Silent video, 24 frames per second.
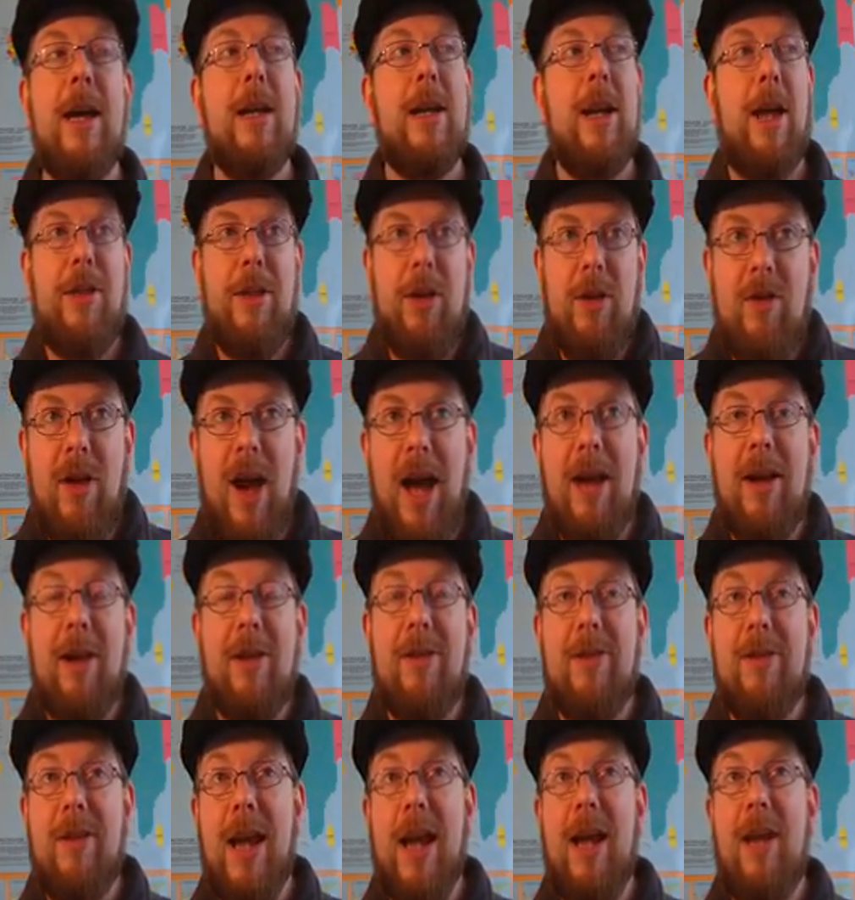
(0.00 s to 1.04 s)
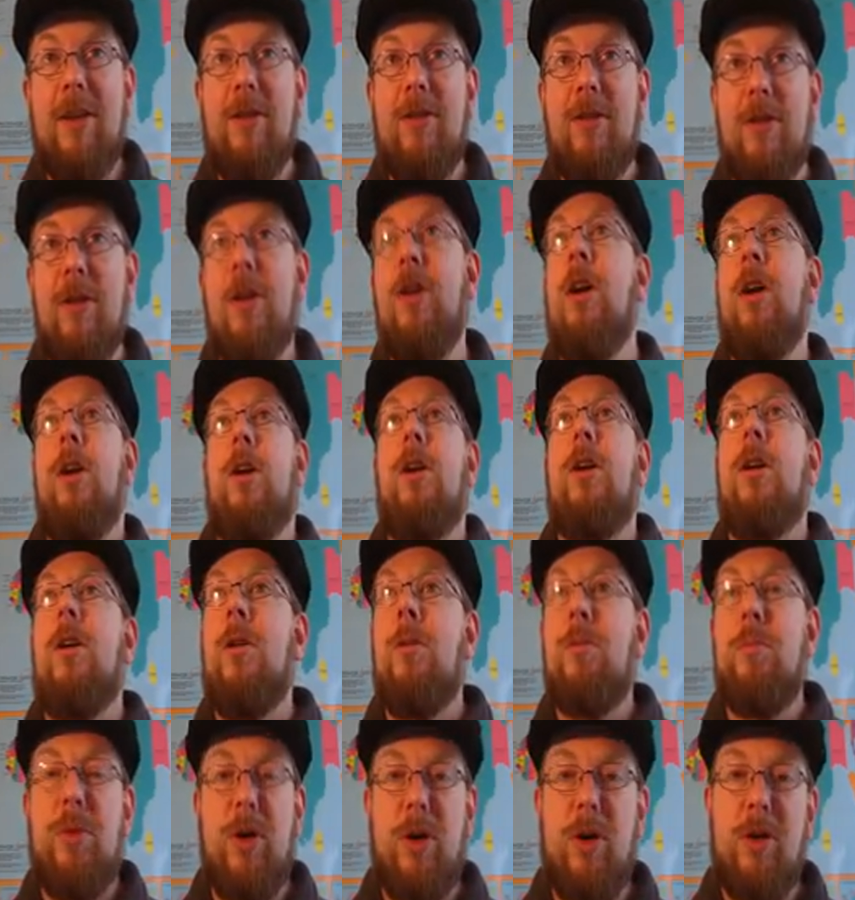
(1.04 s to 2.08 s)
Now, the United States
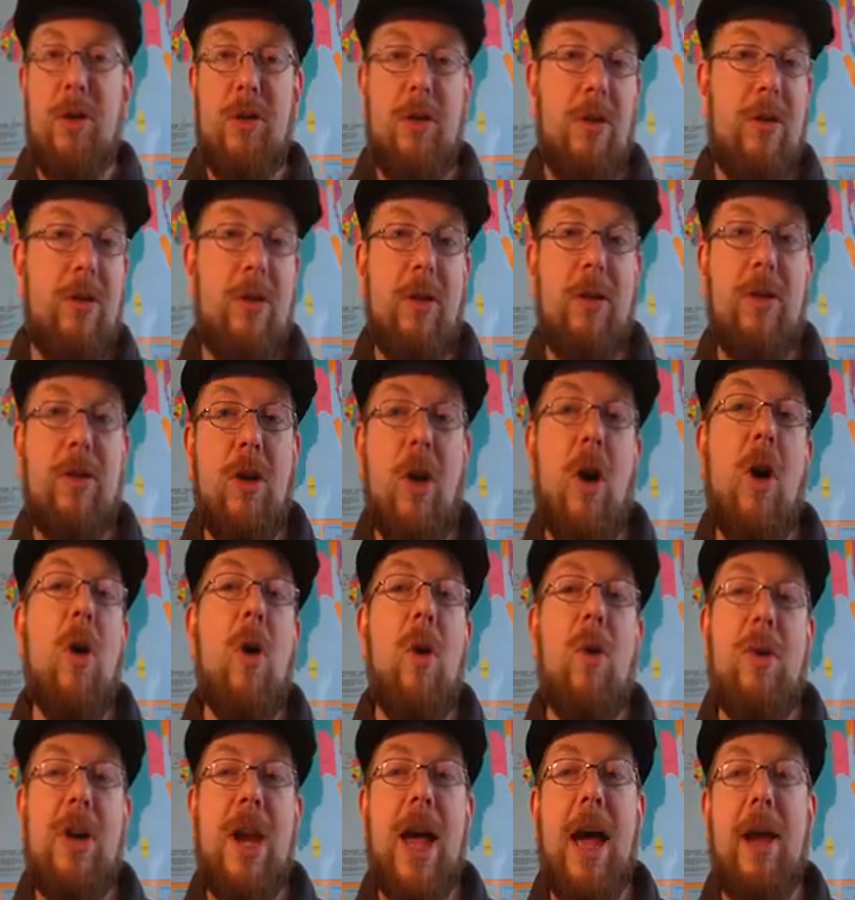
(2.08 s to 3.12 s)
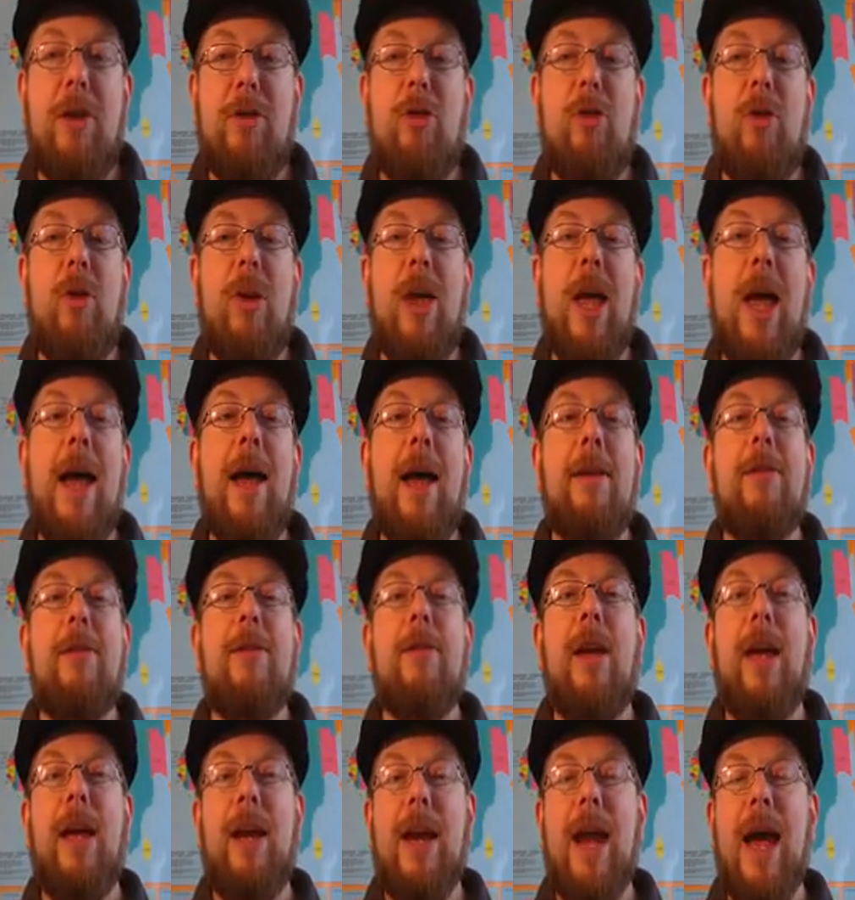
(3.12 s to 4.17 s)
produces its own natural
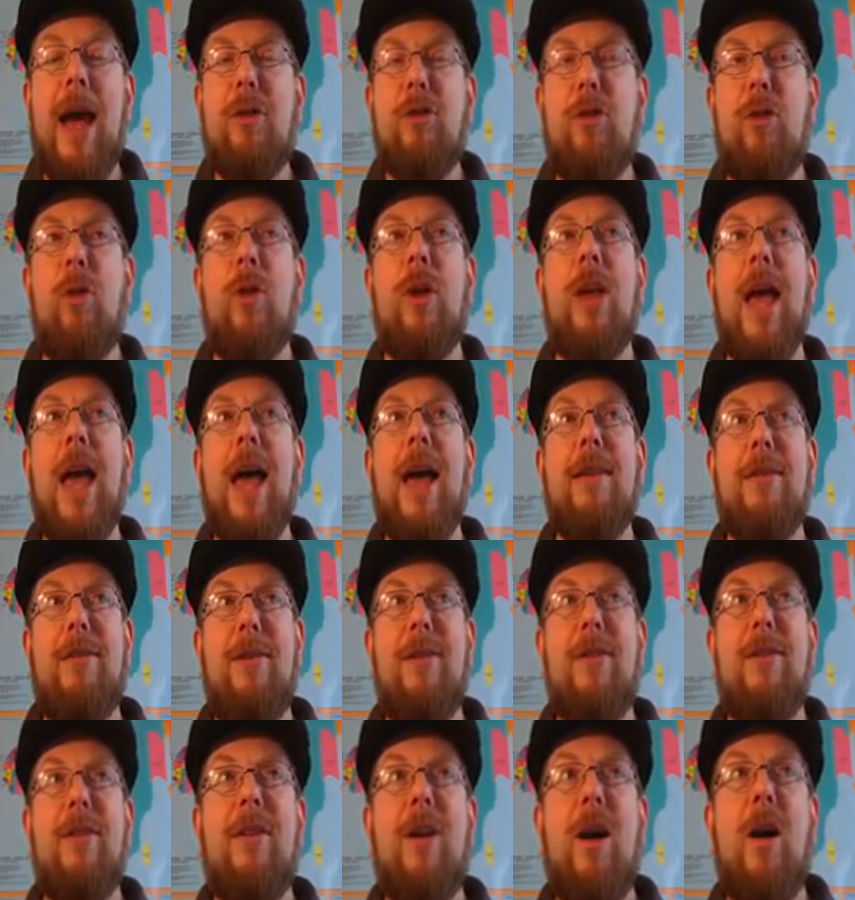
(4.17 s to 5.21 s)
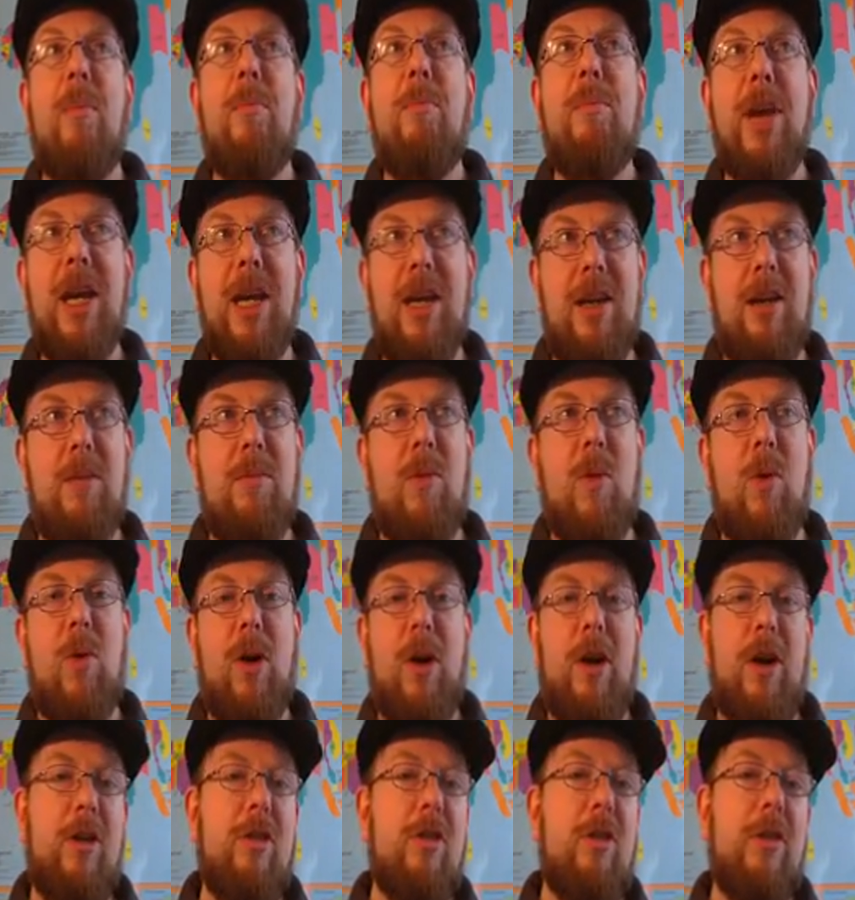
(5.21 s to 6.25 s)
gas, and natural gas is a bit more
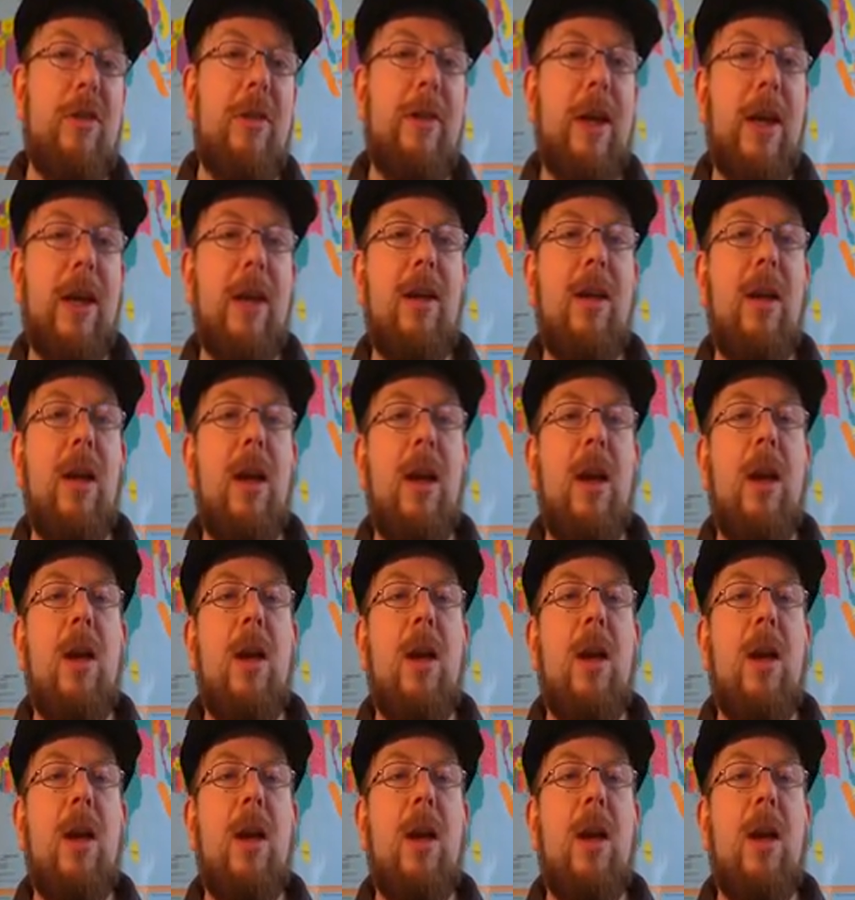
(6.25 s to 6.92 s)
interesting